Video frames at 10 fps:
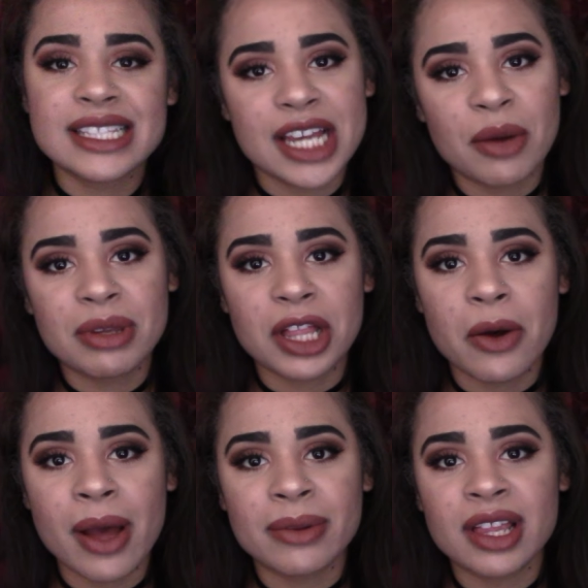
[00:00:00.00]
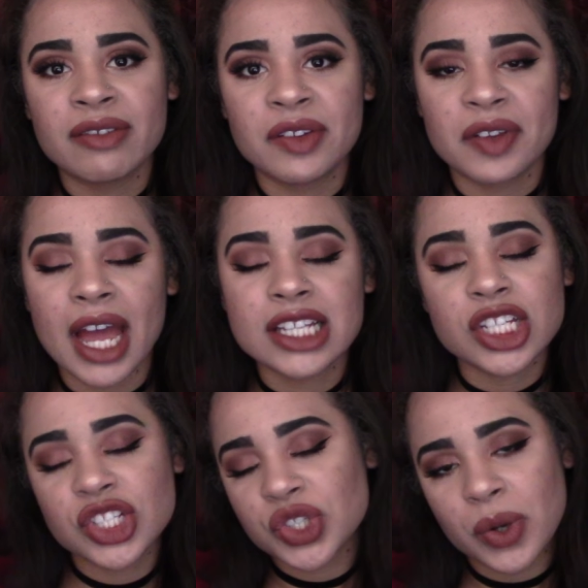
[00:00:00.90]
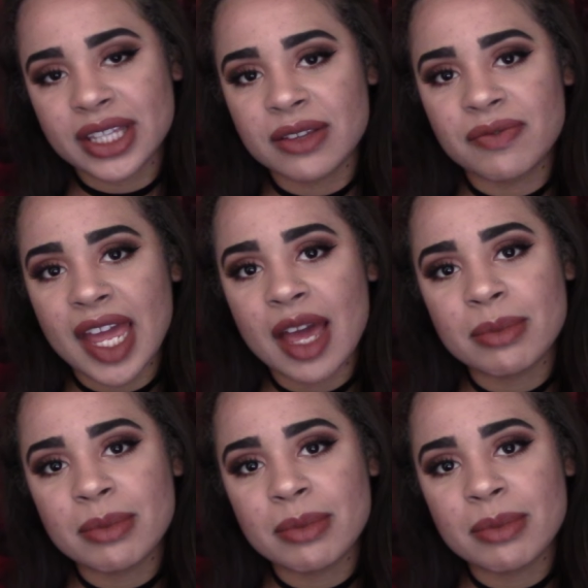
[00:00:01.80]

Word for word: down below. I would love it if you guys joined the fam.